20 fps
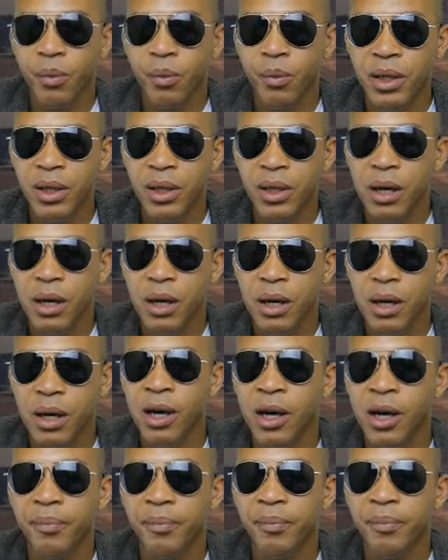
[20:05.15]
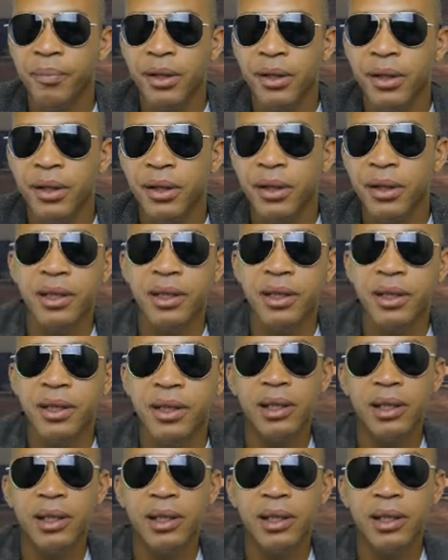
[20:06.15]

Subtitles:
I think that could be, all